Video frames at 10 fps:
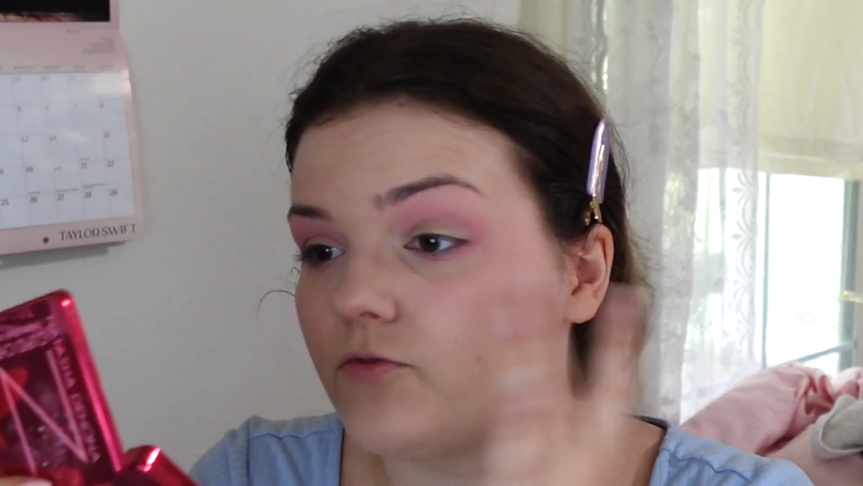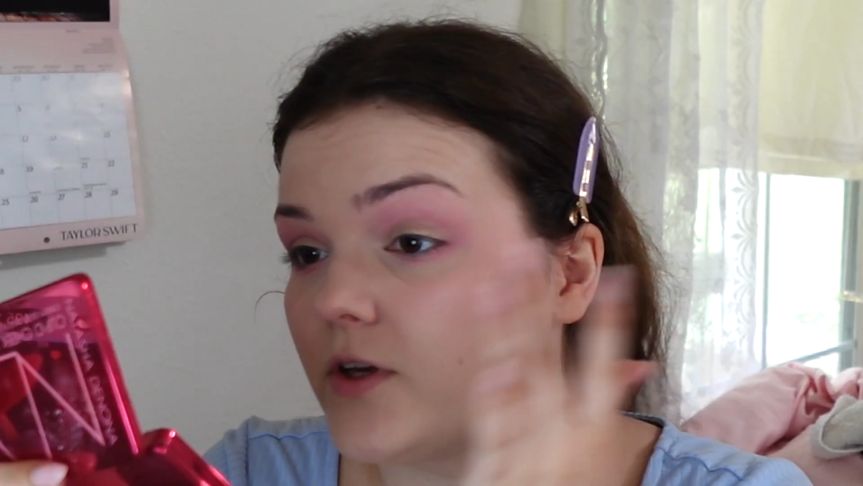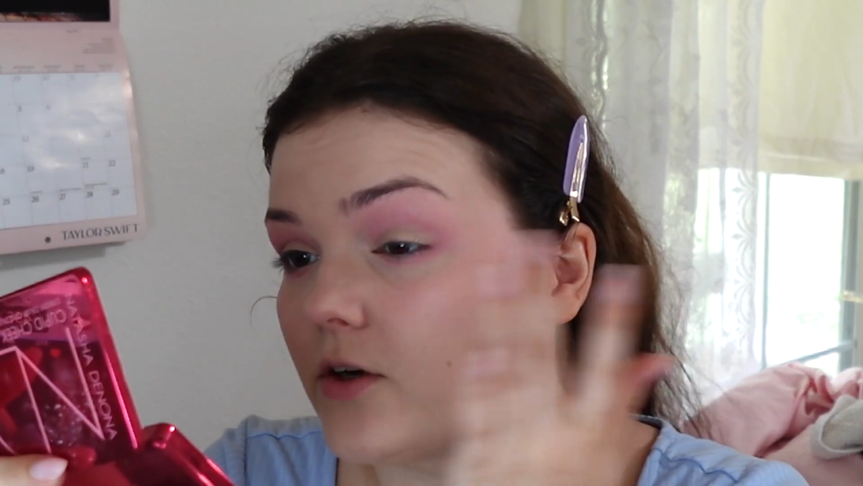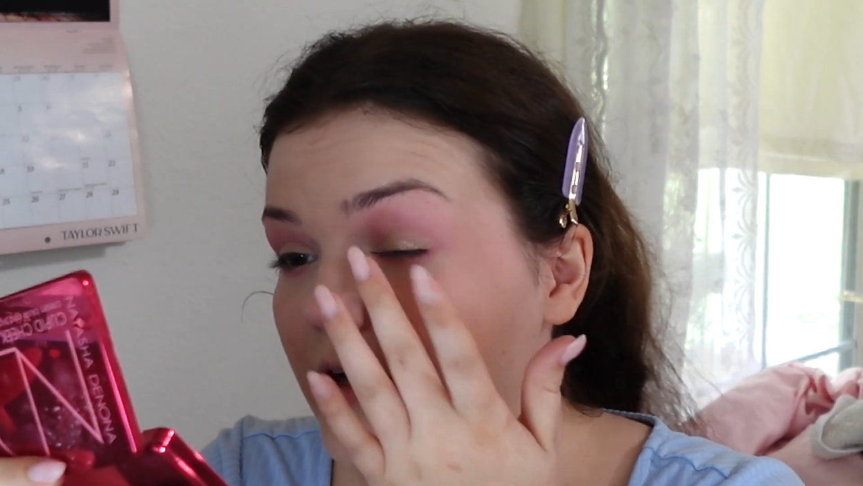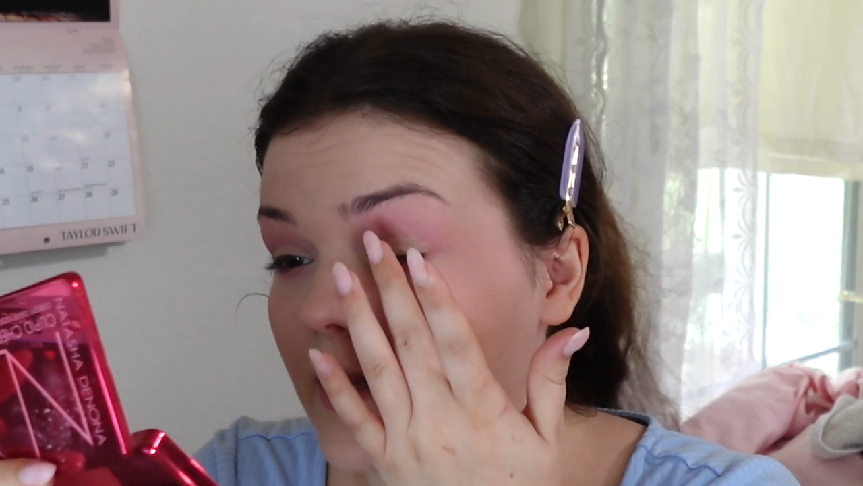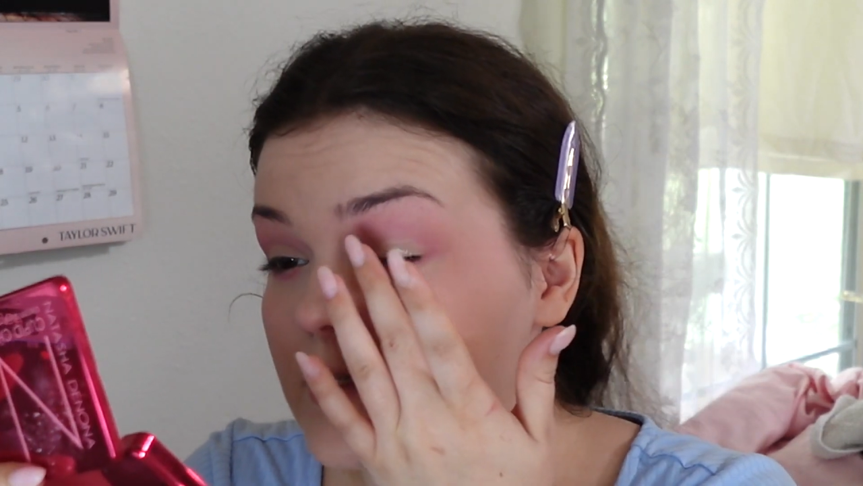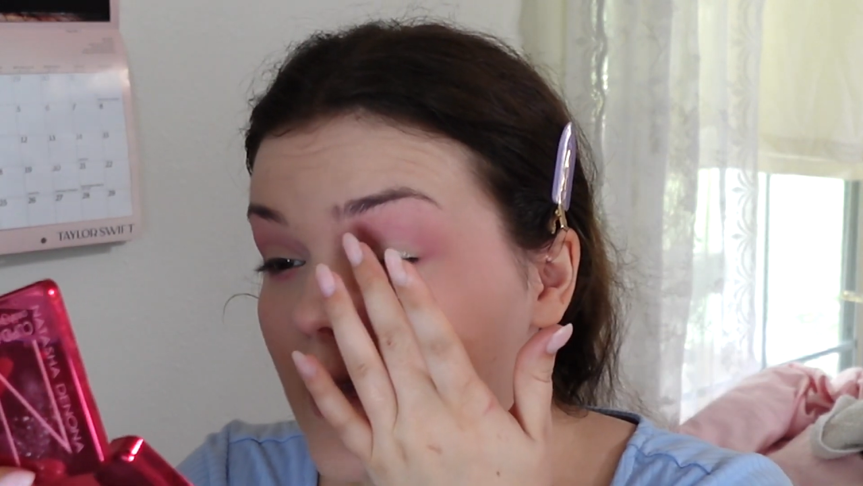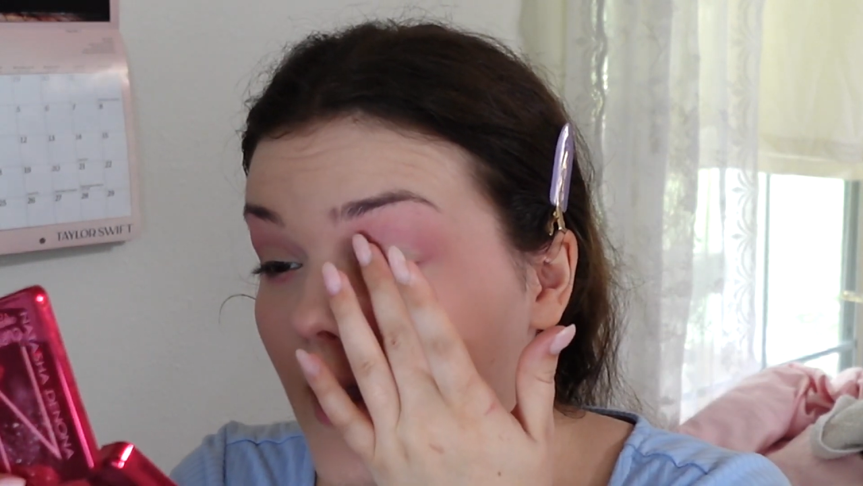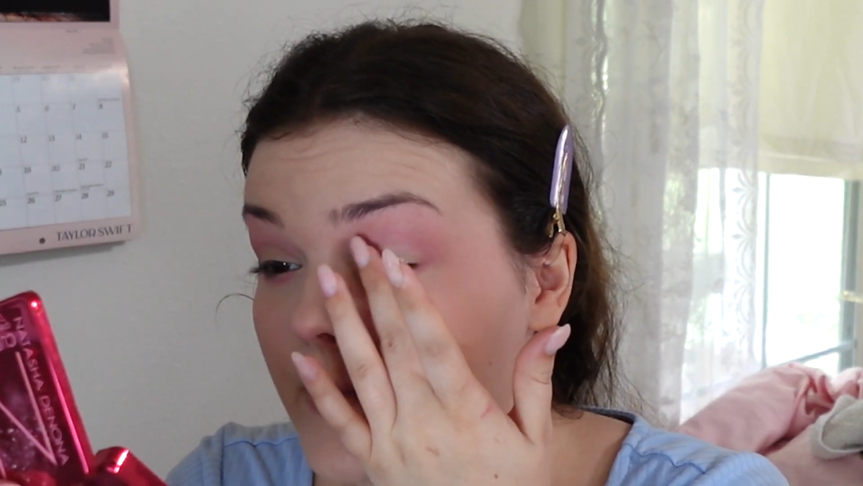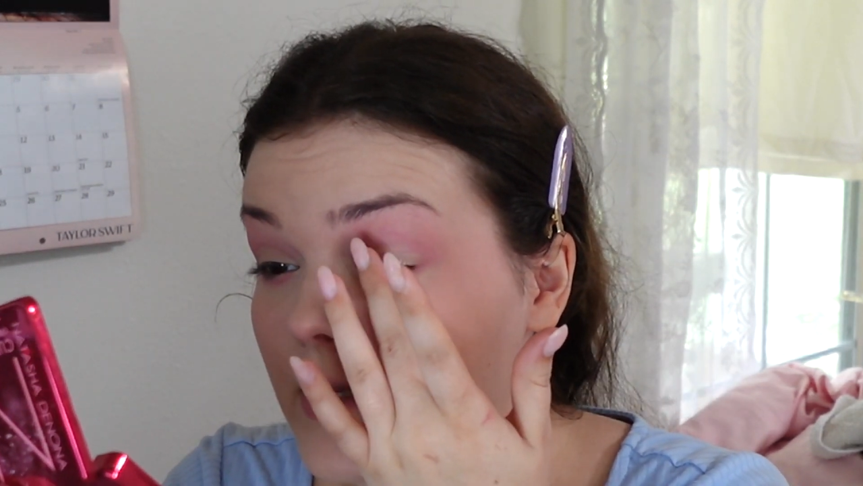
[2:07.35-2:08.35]
finger, kind of
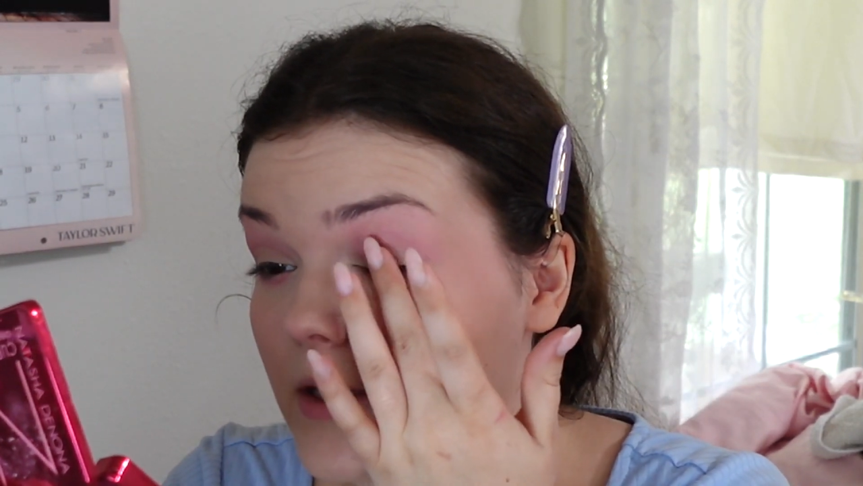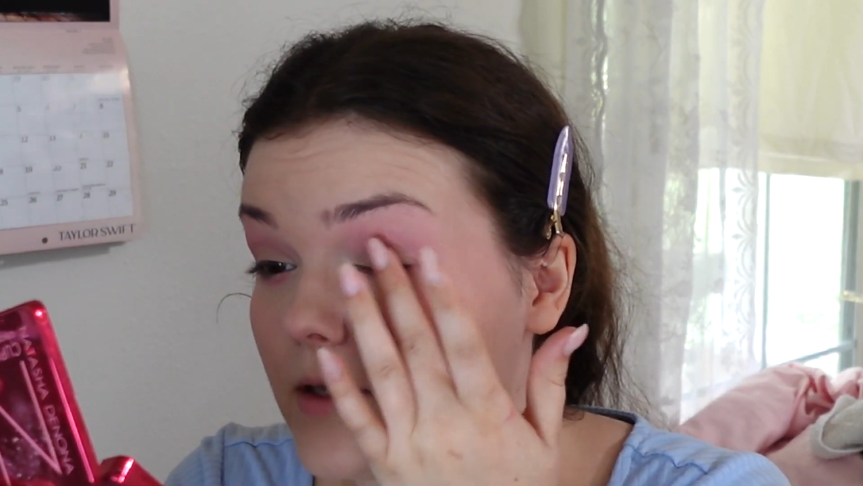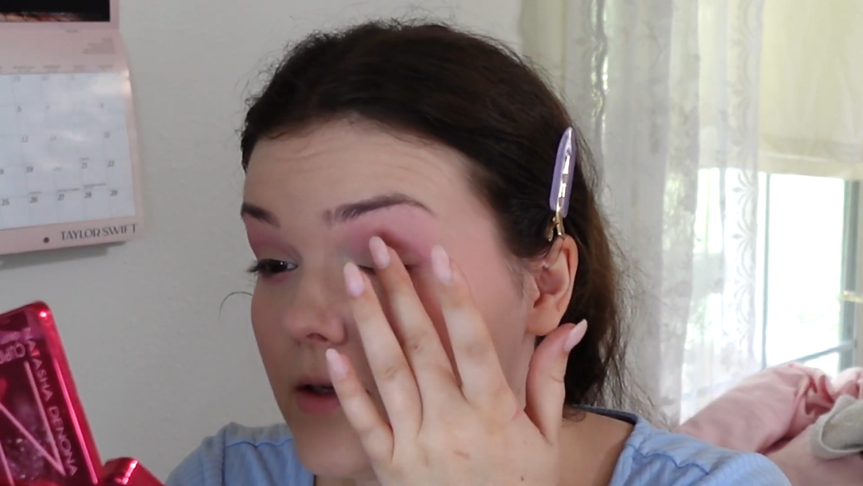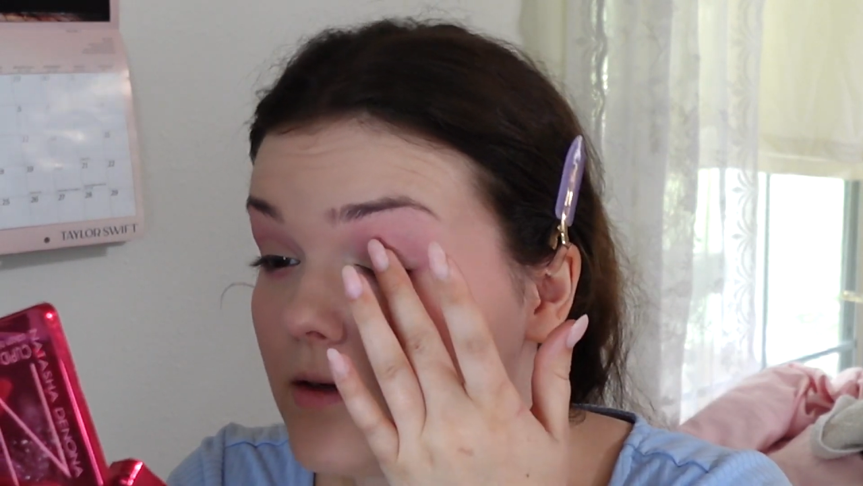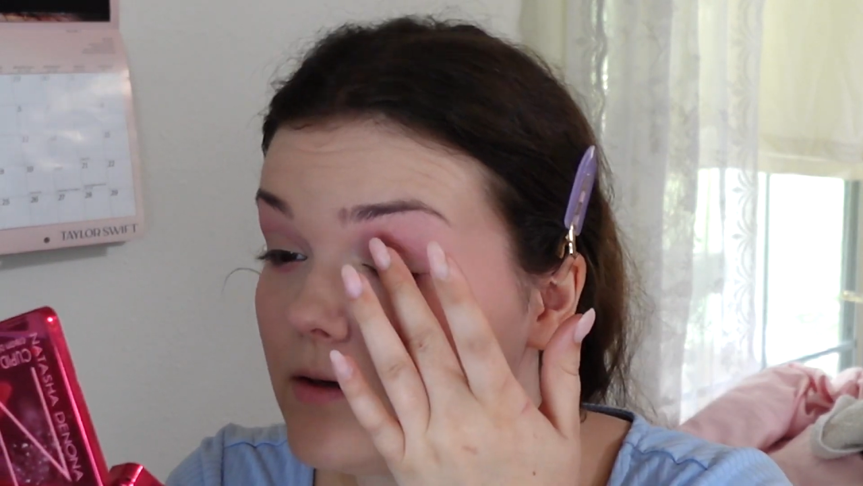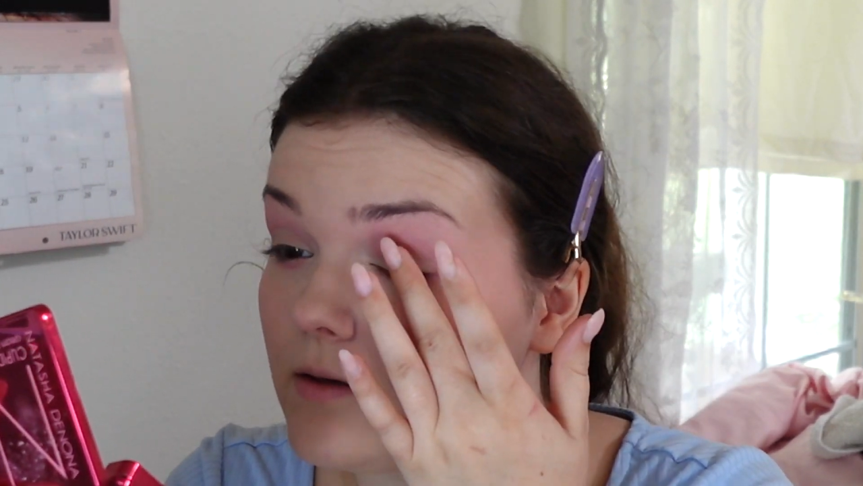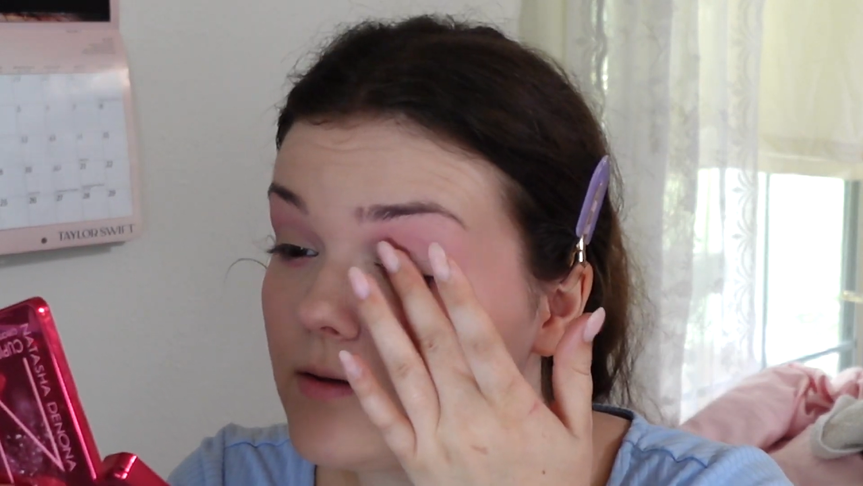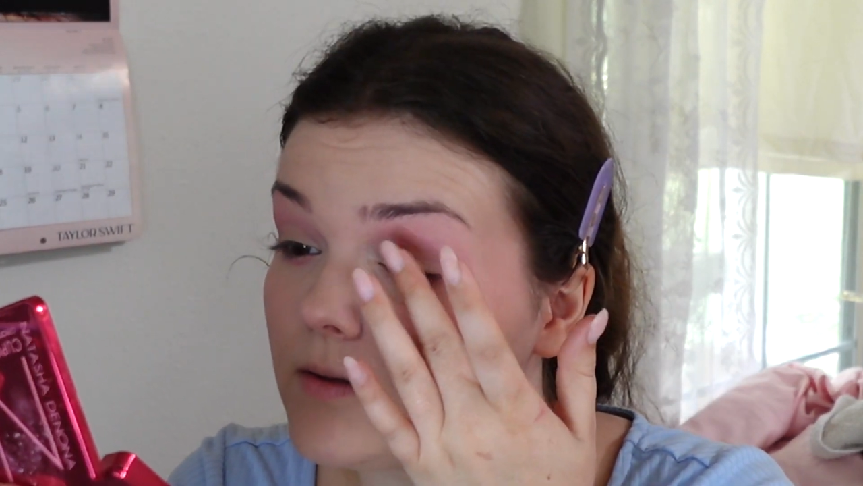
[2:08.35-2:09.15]
tap it in.